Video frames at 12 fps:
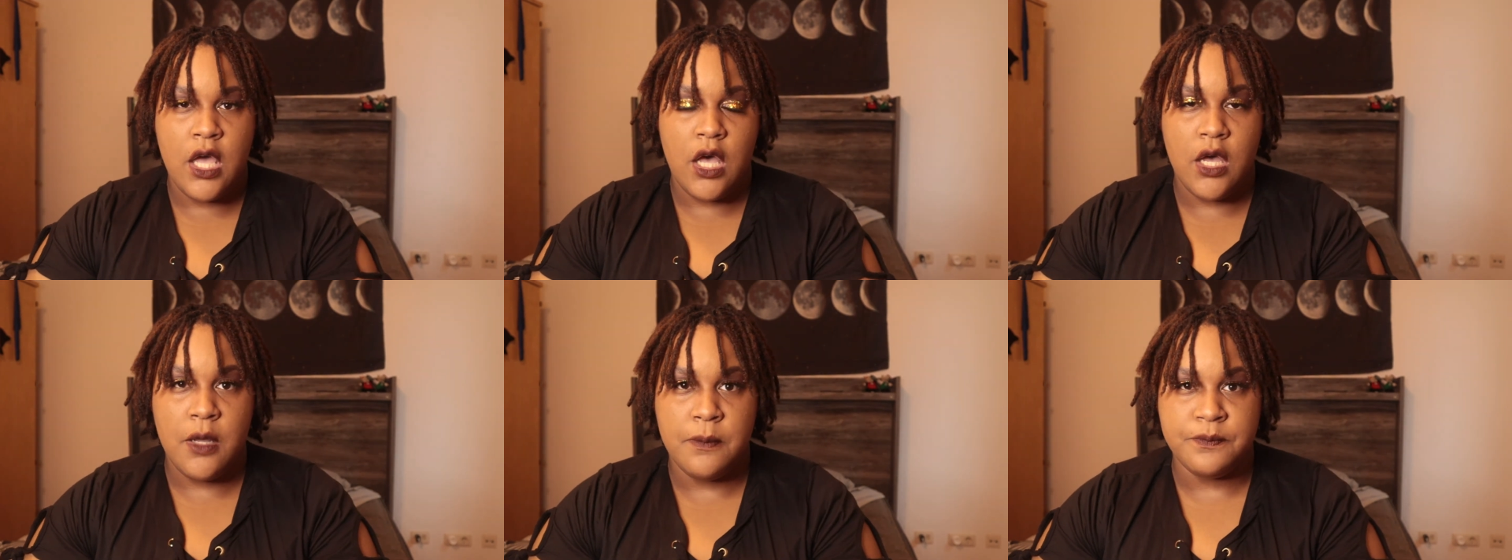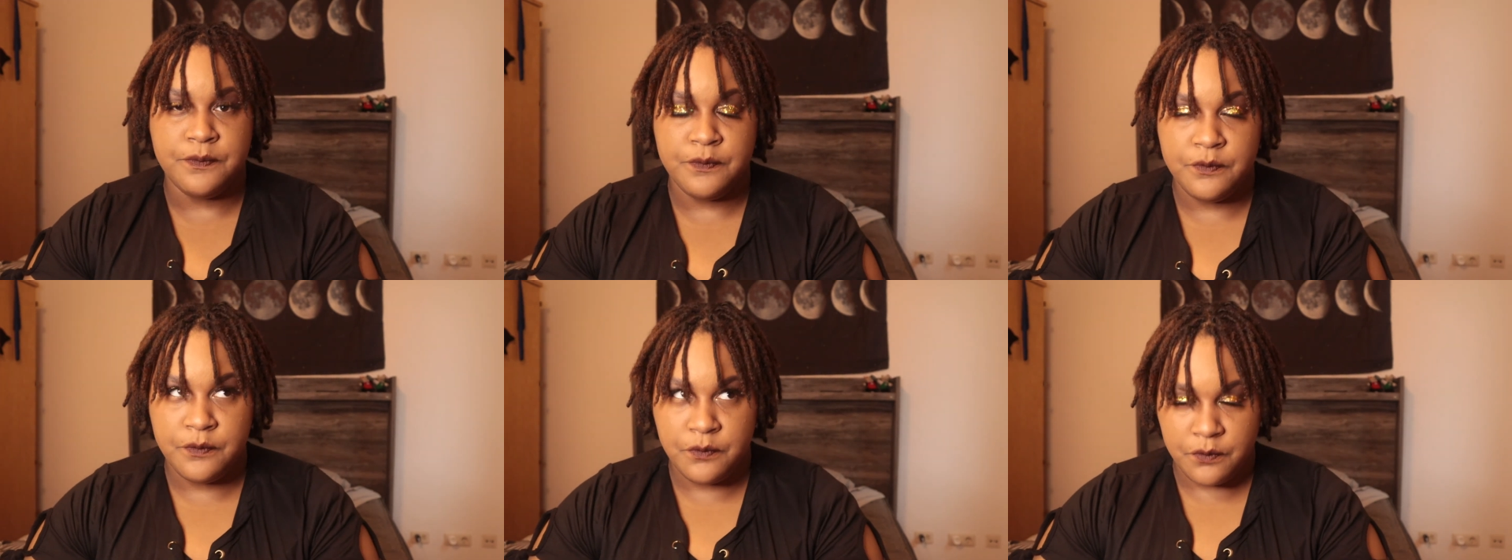
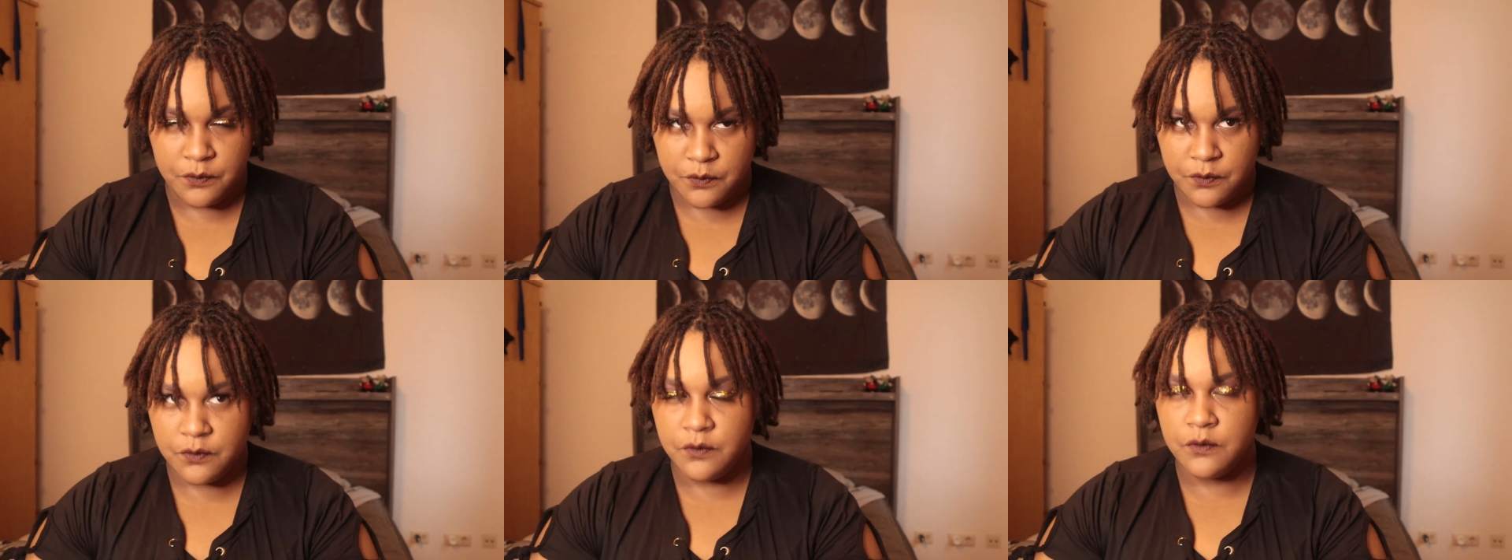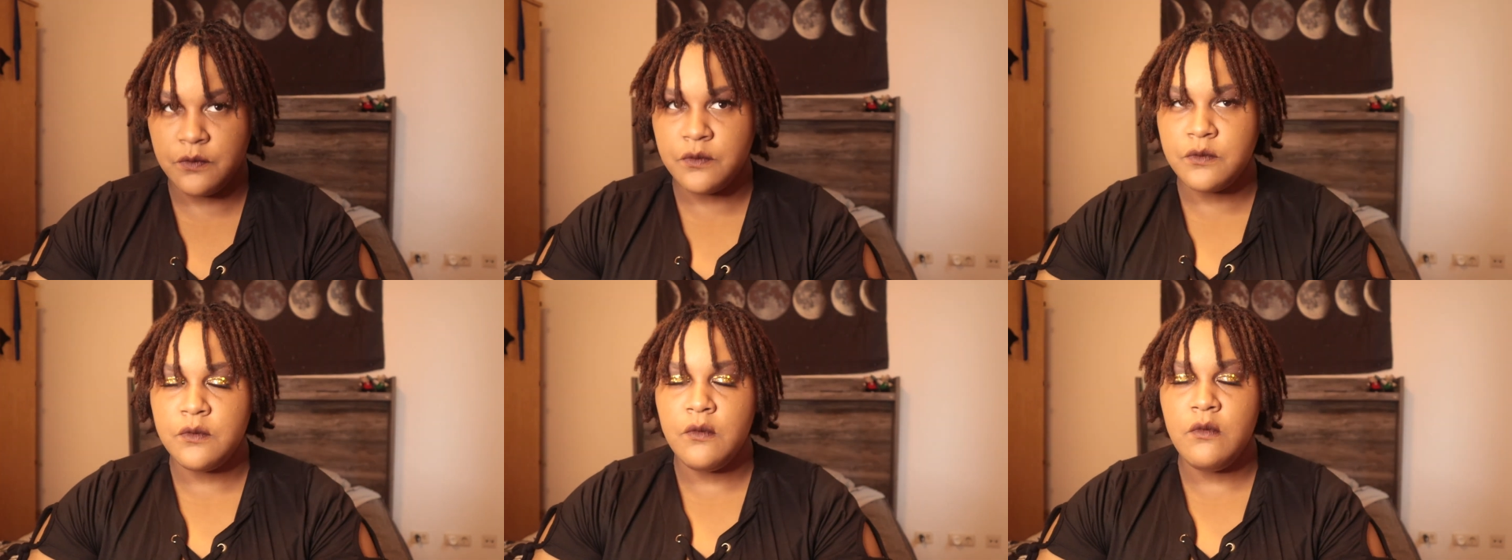
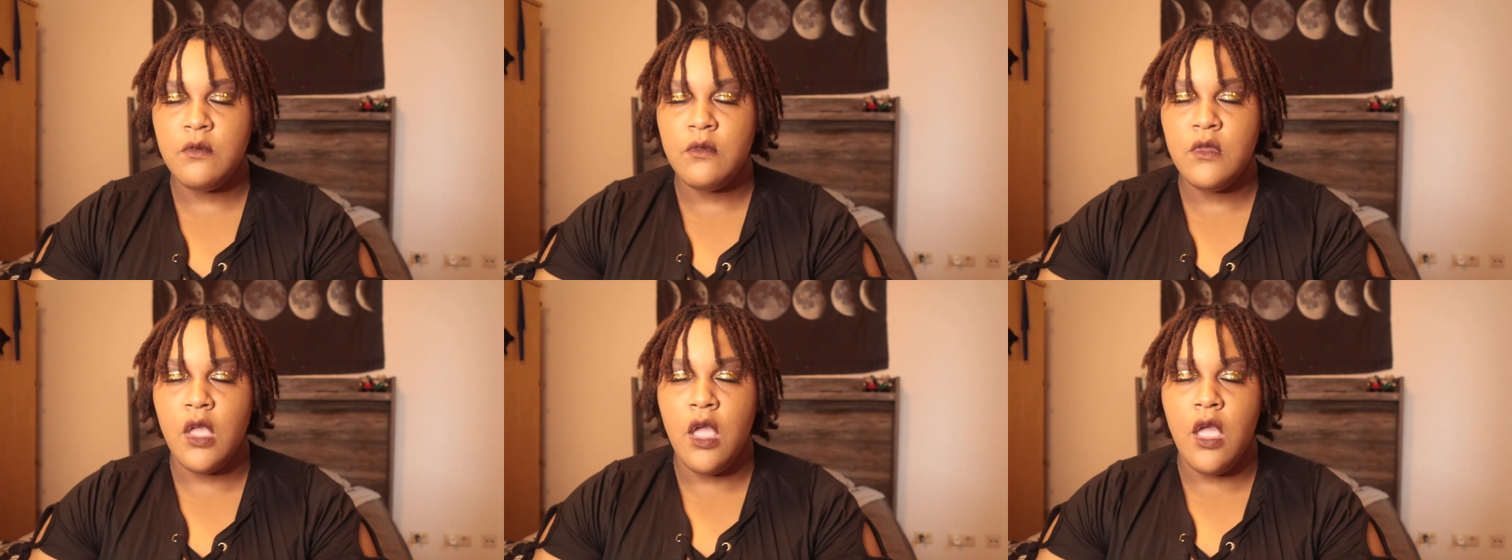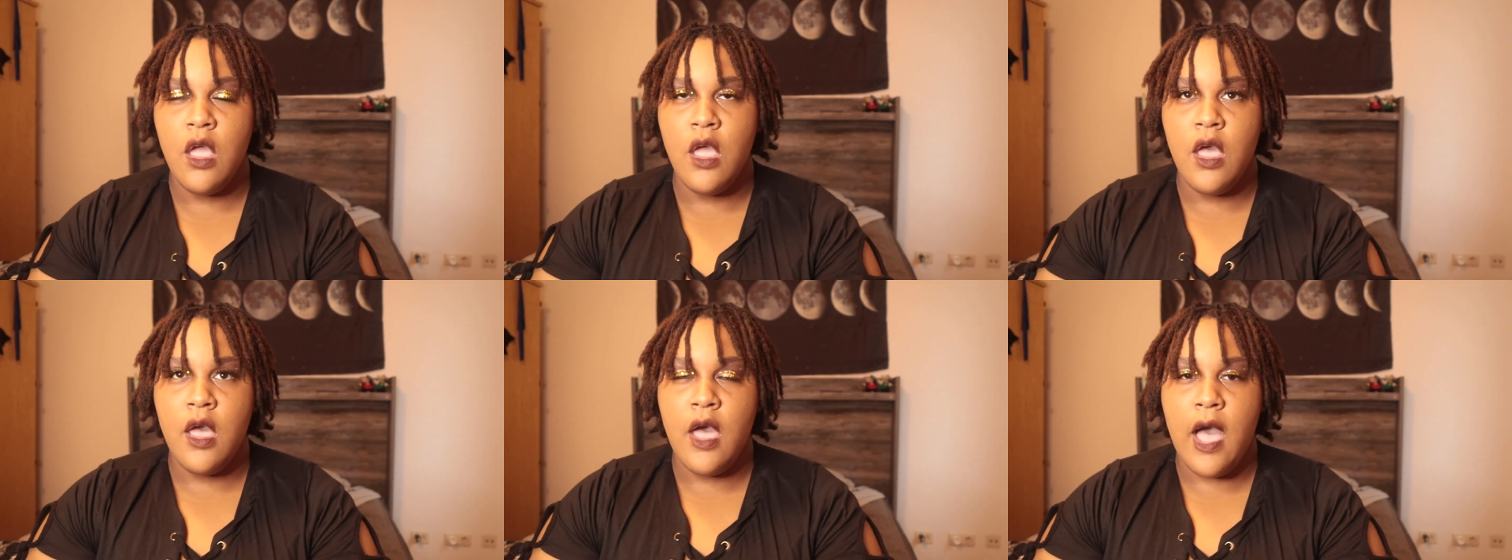
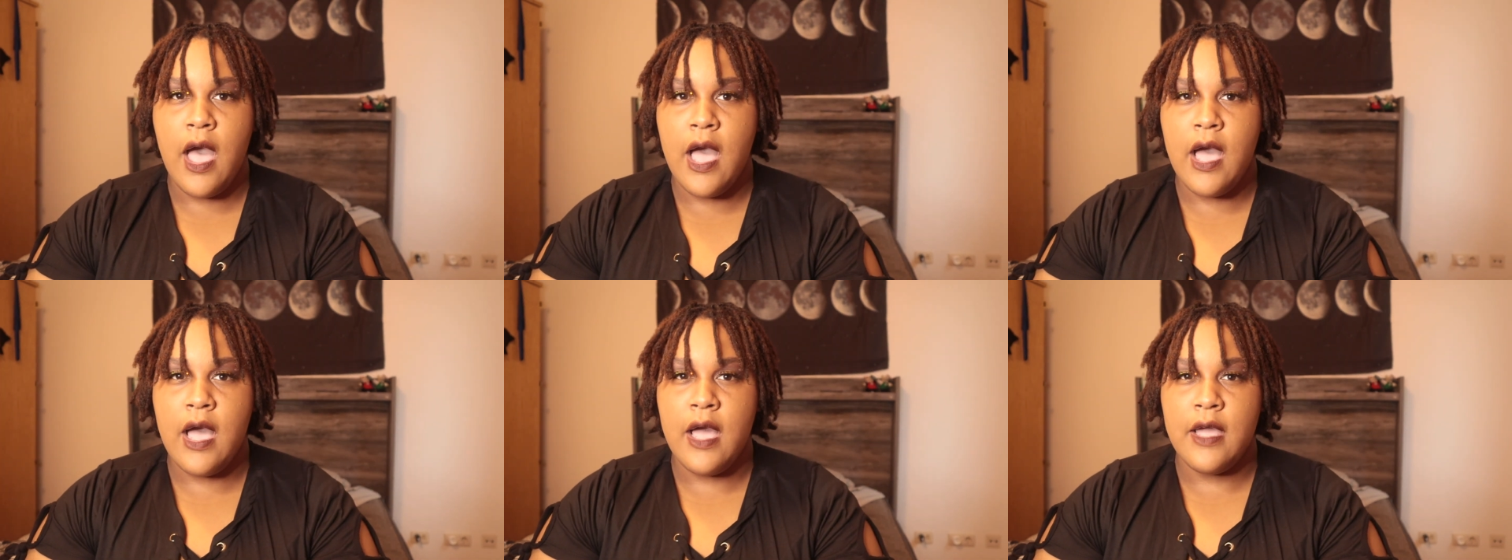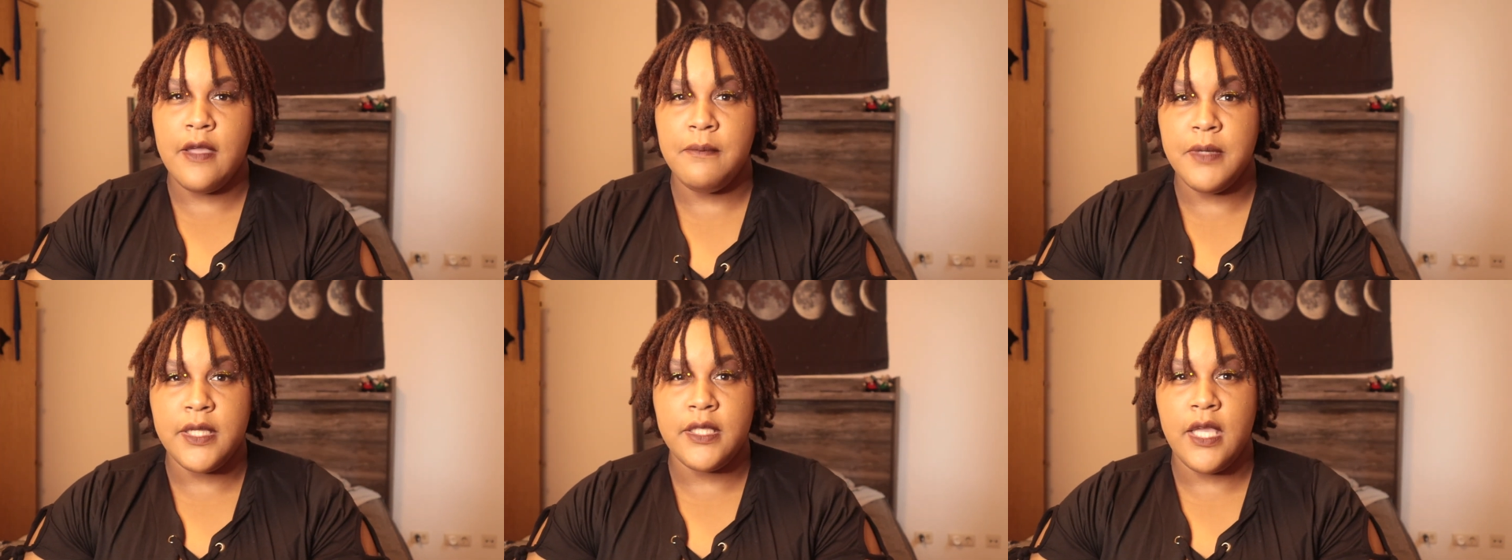But